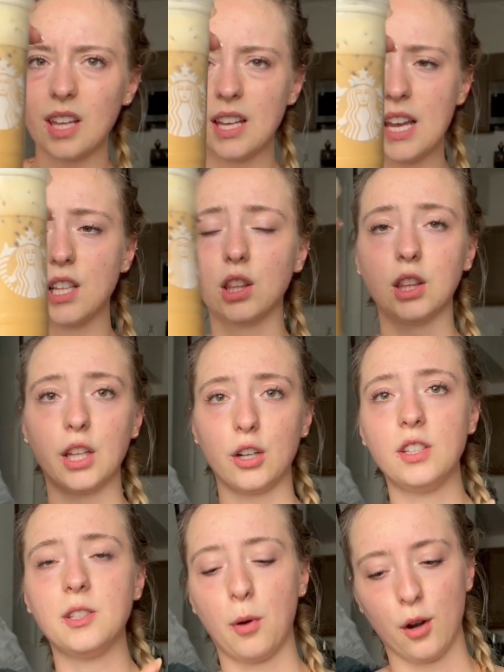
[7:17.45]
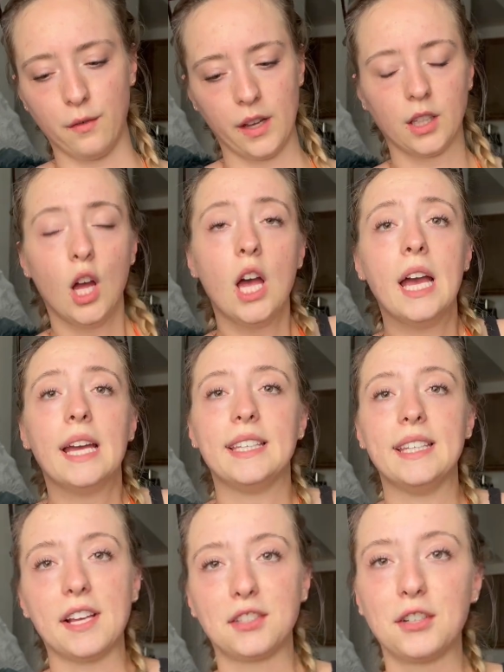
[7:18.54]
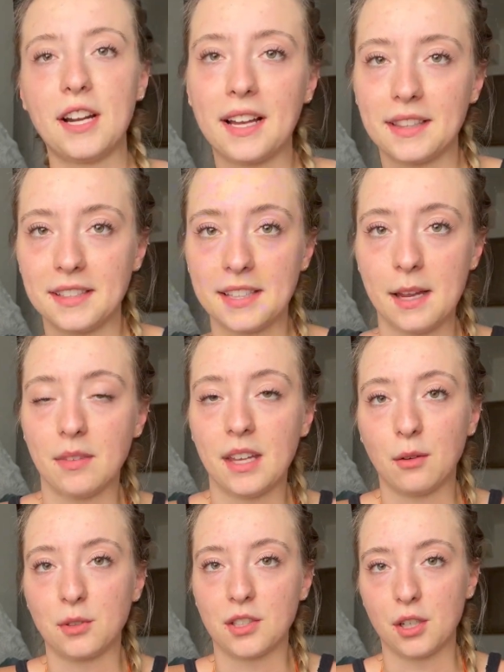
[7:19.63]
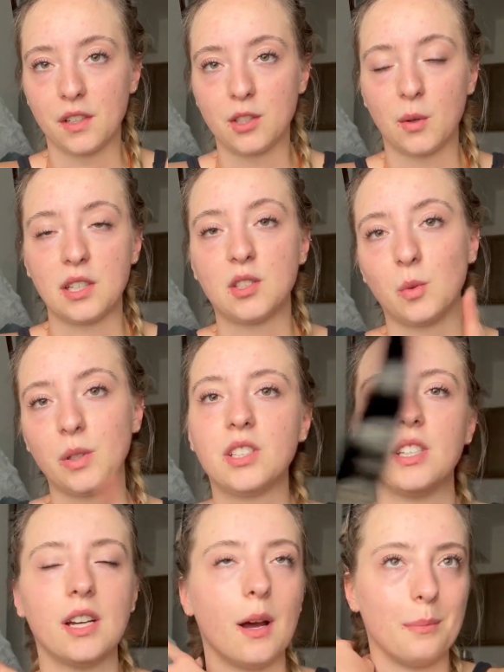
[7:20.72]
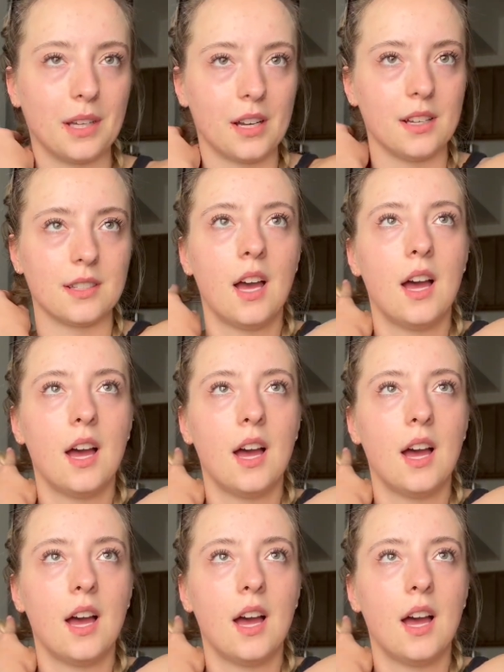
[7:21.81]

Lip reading: It literally is perfect. Yesterday I got the same thing, was nervous, so I switched it up because